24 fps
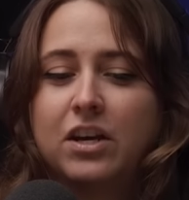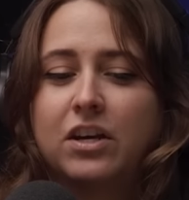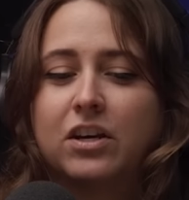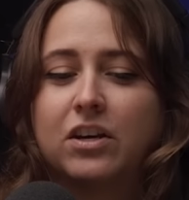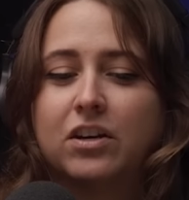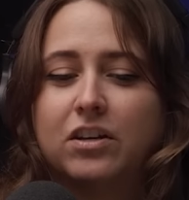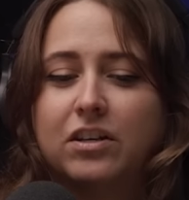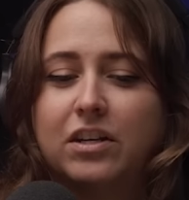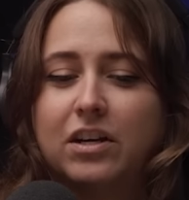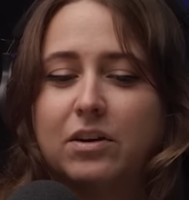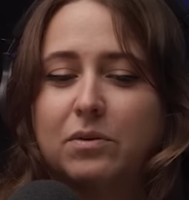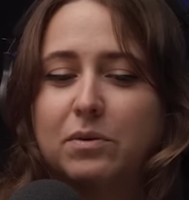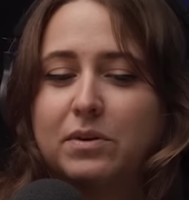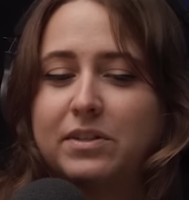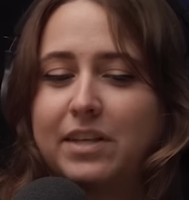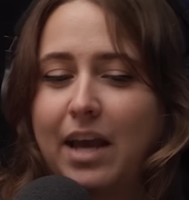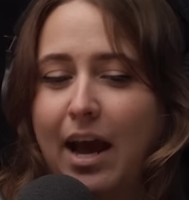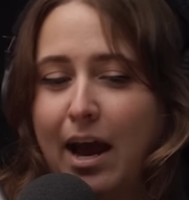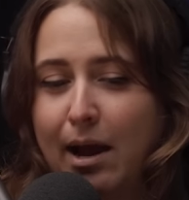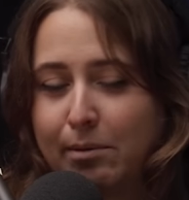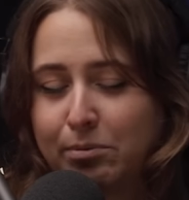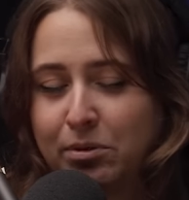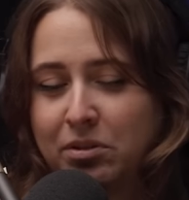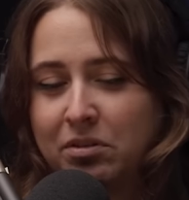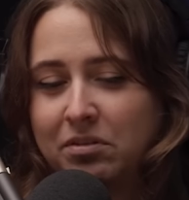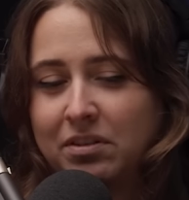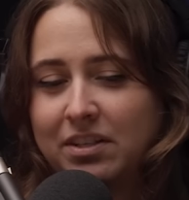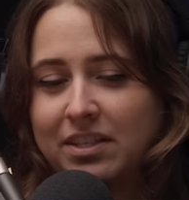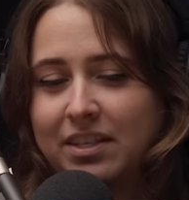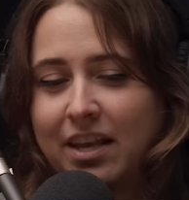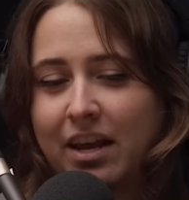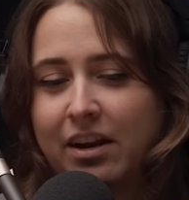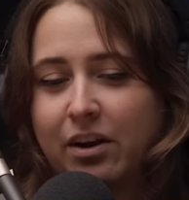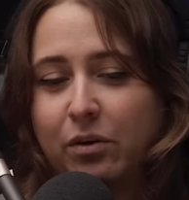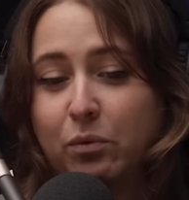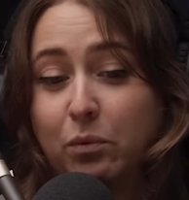Goodyear was absolutely
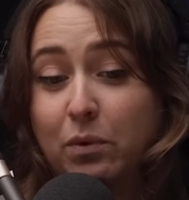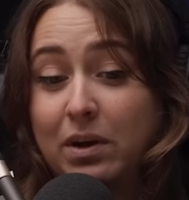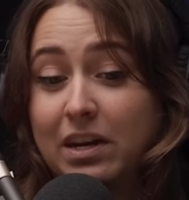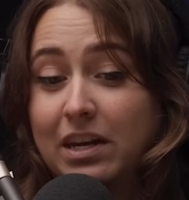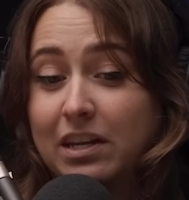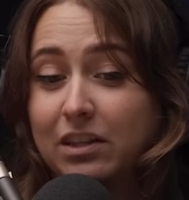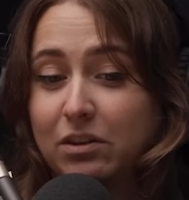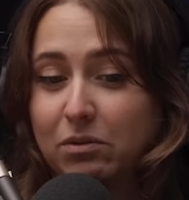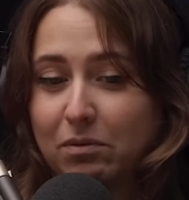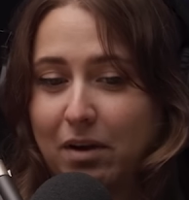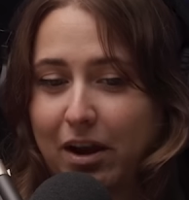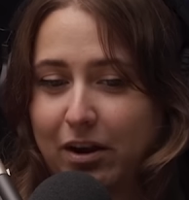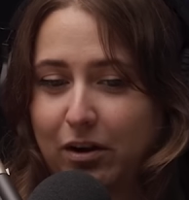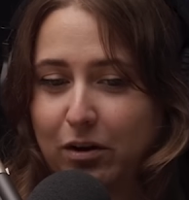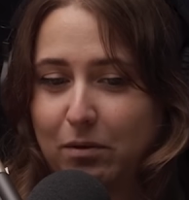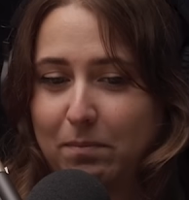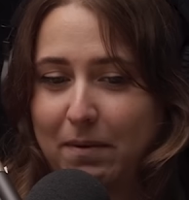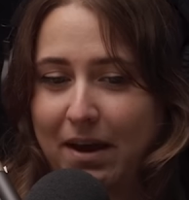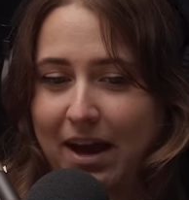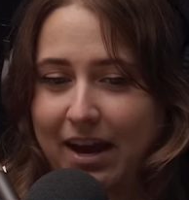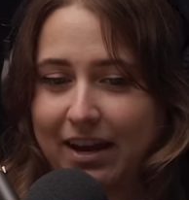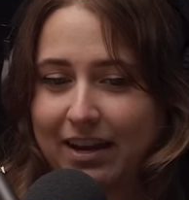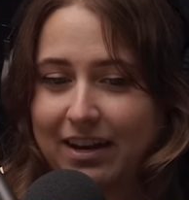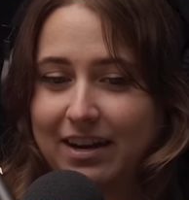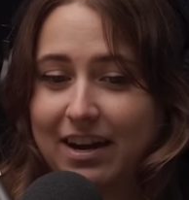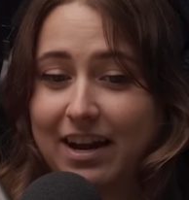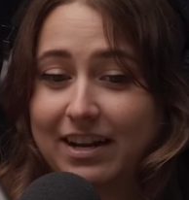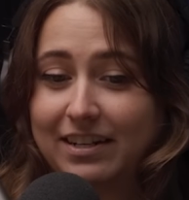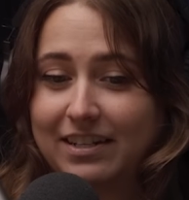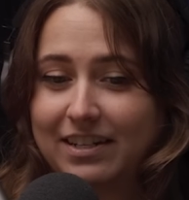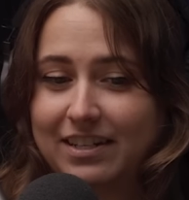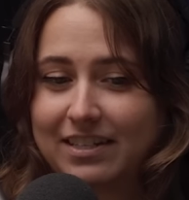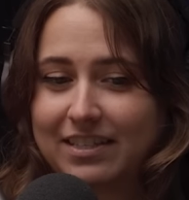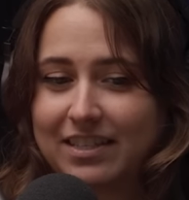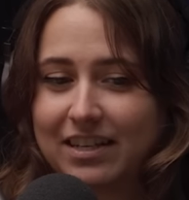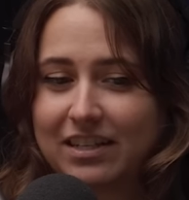set on winning the record back in
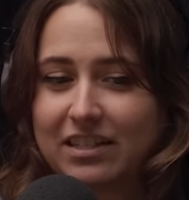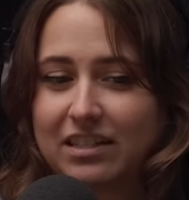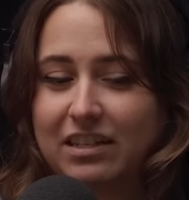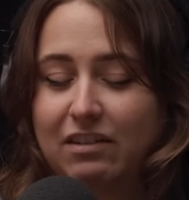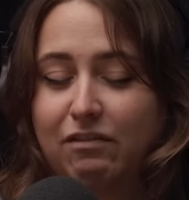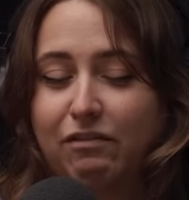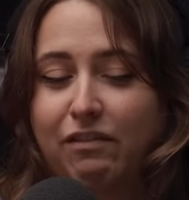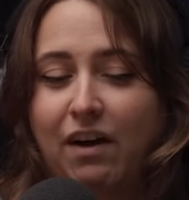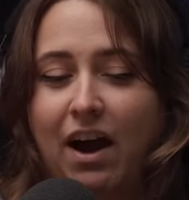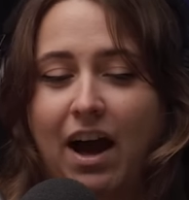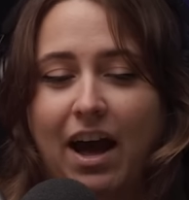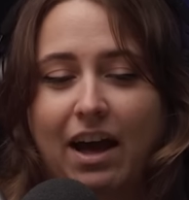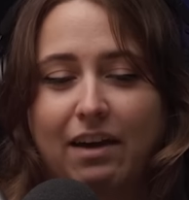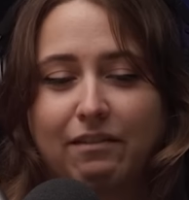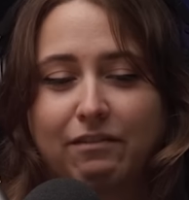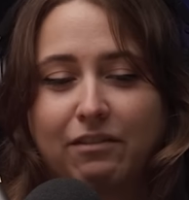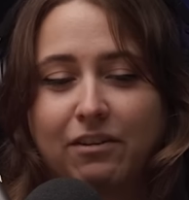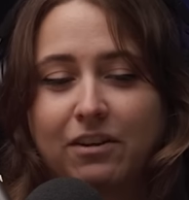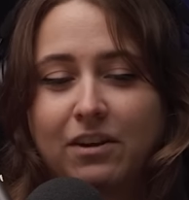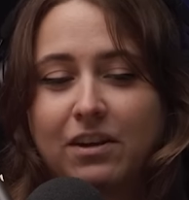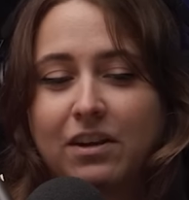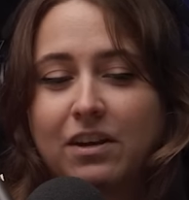1965.